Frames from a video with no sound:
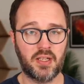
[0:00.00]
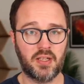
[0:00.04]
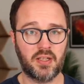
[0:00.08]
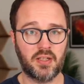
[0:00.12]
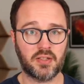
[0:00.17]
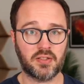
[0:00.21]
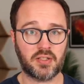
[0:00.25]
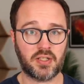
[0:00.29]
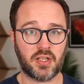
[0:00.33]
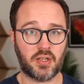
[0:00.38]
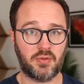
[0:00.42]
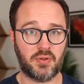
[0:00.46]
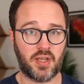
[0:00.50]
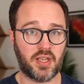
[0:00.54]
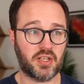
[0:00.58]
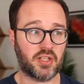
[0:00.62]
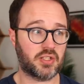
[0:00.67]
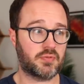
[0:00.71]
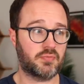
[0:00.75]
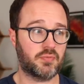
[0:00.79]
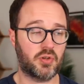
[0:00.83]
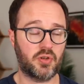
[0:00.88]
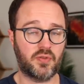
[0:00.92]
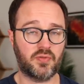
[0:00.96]
So it just
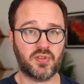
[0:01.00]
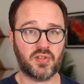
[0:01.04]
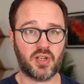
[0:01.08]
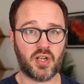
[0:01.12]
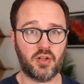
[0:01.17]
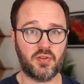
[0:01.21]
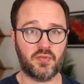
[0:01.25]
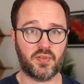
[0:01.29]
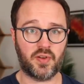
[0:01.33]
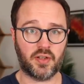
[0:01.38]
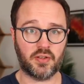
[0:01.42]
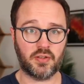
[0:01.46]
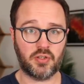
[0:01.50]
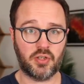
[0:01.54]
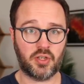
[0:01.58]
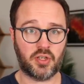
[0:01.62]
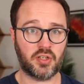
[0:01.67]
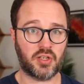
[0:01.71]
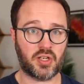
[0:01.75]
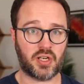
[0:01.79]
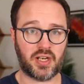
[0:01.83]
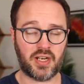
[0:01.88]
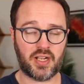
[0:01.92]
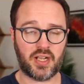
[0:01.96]
moves it over. You can
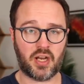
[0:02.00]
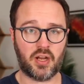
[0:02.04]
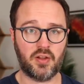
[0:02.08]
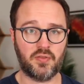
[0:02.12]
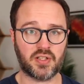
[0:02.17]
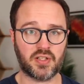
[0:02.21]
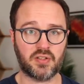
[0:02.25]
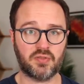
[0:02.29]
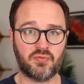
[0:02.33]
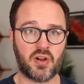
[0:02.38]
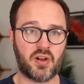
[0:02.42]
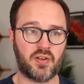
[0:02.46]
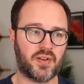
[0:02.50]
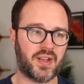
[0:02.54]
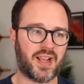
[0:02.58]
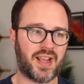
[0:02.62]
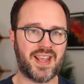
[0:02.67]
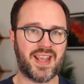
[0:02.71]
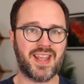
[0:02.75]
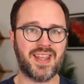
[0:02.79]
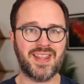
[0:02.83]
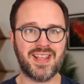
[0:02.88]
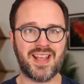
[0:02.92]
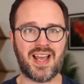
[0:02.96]
click it over. So rather, okay,
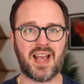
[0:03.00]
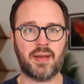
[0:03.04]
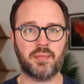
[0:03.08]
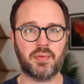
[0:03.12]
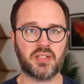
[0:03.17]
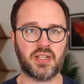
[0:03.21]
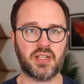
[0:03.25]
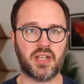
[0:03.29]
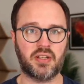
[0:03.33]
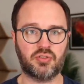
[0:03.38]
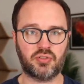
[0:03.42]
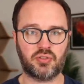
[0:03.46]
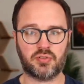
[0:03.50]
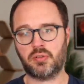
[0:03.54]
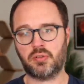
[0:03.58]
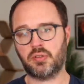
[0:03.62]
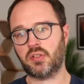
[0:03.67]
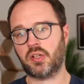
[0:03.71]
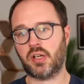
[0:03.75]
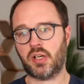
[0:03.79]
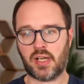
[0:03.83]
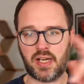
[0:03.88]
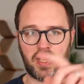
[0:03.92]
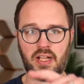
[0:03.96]
in the app, you say
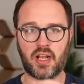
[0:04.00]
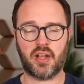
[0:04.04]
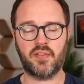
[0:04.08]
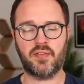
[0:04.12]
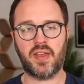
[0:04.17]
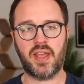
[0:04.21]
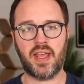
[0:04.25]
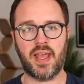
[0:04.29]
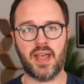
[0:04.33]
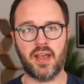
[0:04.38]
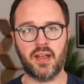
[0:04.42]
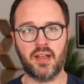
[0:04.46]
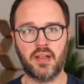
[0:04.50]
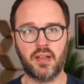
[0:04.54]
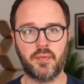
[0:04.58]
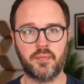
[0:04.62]
click over here.